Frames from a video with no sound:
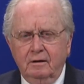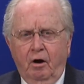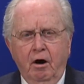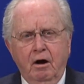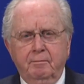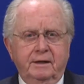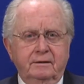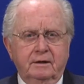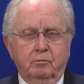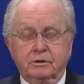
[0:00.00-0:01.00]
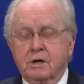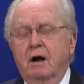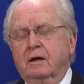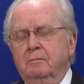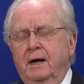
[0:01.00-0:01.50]
army that we're
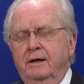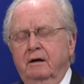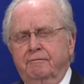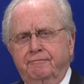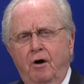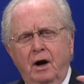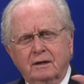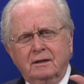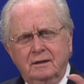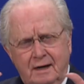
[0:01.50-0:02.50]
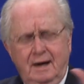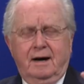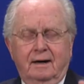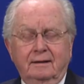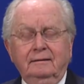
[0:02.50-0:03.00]
talking about here fought
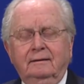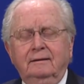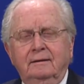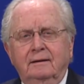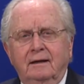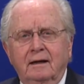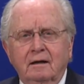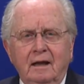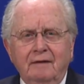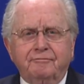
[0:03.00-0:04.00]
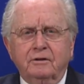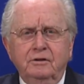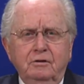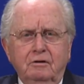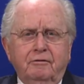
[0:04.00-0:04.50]
God and left the
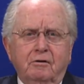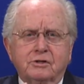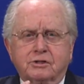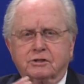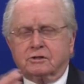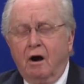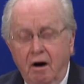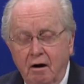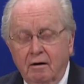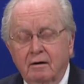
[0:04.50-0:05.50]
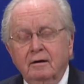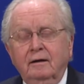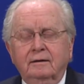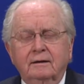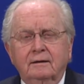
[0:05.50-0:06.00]
universe scarred,
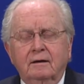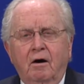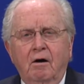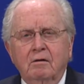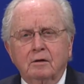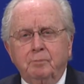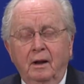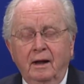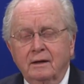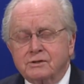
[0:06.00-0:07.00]
all the planets